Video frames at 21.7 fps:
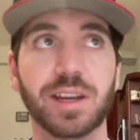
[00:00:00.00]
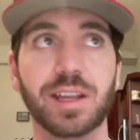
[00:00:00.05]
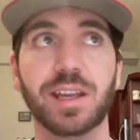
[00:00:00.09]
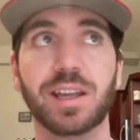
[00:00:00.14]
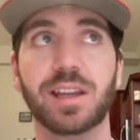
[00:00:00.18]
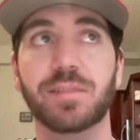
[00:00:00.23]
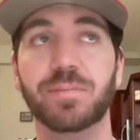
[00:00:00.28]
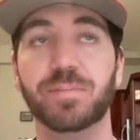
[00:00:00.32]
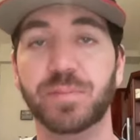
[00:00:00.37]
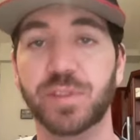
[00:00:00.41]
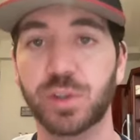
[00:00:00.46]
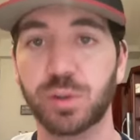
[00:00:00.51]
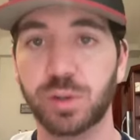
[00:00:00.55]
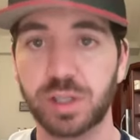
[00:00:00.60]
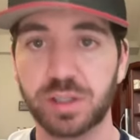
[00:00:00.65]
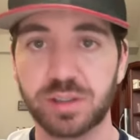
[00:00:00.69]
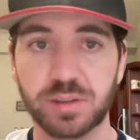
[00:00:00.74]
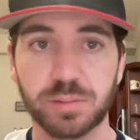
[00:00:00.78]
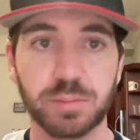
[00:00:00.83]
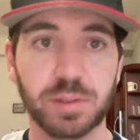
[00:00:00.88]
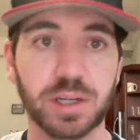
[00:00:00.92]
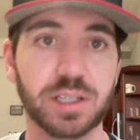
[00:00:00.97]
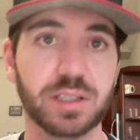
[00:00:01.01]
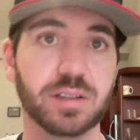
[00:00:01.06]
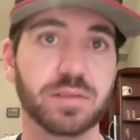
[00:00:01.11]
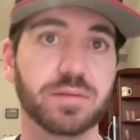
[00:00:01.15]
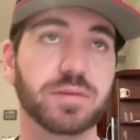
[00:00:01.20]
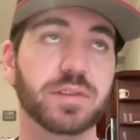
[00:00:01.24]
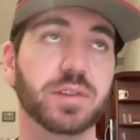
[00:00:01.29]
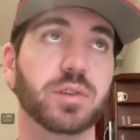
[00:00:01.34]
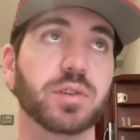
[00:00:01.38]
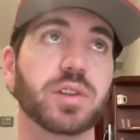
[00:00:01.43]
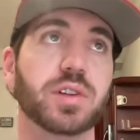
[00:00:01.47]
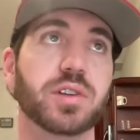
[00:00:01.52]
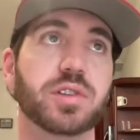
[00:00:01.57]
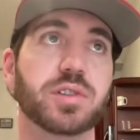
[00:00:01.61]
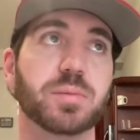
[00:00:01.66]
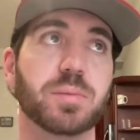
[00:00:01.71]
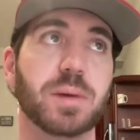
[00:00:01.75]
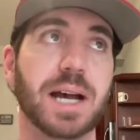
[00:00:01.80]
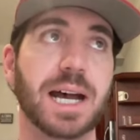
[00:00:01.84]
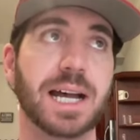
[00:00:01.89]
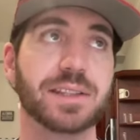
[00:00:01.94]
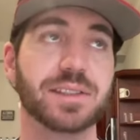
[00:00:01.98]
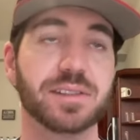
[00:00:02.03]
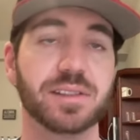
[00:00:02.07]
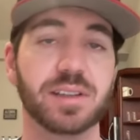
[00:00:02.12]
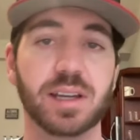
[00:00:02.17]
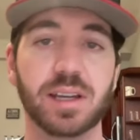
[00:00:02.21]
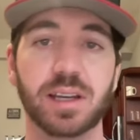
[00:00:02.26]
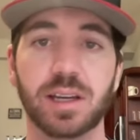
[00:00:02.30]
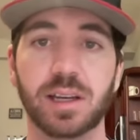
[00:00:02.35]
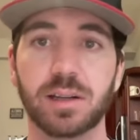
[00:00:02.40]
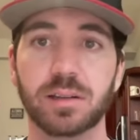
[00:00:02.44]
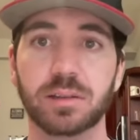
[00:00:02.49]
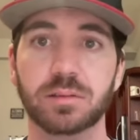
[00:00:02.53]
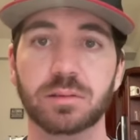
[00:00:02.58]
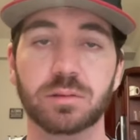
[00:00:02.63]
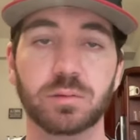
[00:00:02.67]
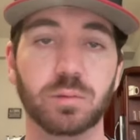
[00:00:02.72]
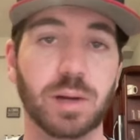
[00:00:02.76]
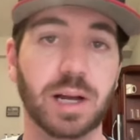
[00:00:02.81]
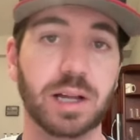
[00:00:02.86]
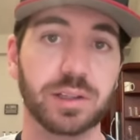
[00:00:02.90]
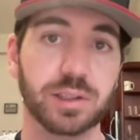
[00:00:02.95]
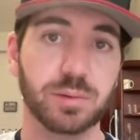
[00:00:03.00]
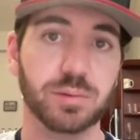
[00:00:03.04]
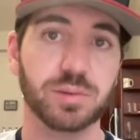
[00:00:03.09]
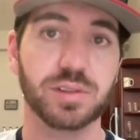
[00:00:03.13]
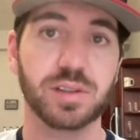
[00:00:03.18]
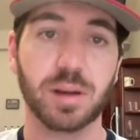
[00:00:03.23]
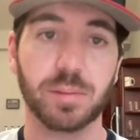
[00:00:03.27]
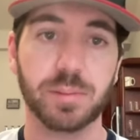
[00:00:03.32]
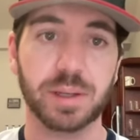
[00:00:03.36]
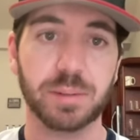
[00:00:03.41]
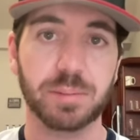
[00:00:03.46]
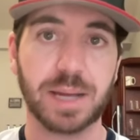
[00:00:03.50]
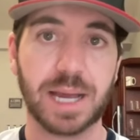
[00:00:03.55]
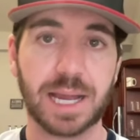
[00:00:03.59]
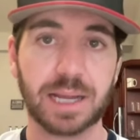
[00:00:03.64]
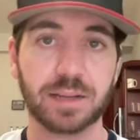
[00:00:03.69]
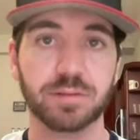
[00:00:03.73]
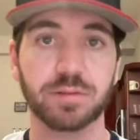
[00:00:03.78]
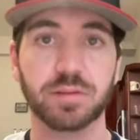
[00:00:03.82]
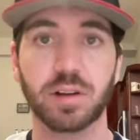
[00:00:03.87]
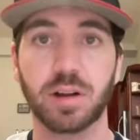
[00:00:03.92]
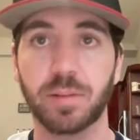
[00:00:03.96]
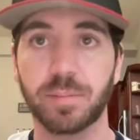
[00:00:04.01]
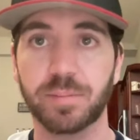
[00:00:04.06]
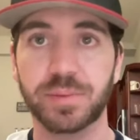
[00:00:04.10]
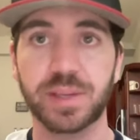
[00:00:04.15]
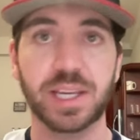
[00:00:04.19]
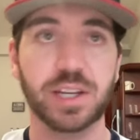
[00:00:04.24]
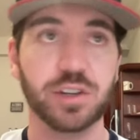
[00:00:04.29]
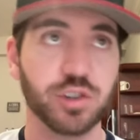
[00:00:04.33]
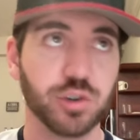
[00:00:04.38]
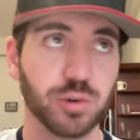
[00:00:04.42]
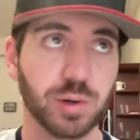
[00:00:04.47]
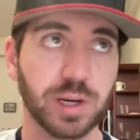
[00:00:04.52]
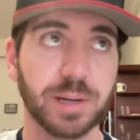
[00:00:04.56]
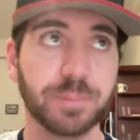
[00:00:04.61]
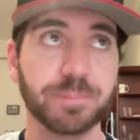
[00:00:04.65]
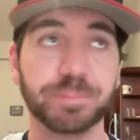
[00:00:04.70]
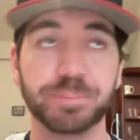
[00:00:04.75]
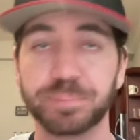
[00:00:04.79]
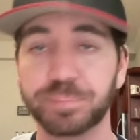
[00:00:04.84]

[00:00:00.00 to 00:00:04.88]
in, and you need somebody to fill those spots while he was coming back from injury.